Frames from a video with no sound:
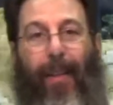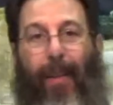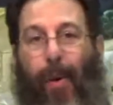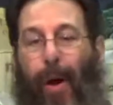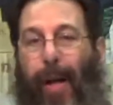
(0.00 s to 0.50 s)

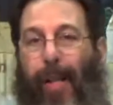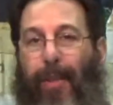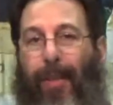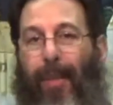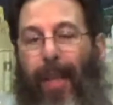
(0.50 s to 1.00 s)

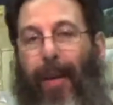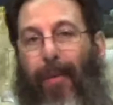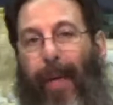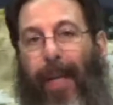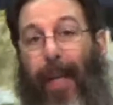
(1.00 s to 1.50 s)
laws that are
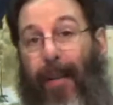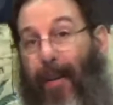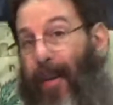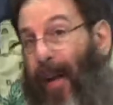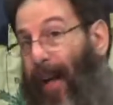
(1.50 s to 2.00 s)
written in
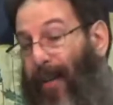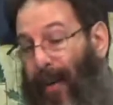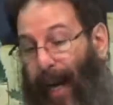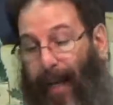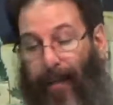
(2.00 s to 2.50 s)
your
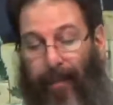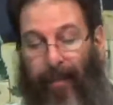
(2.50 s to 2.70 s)
contract.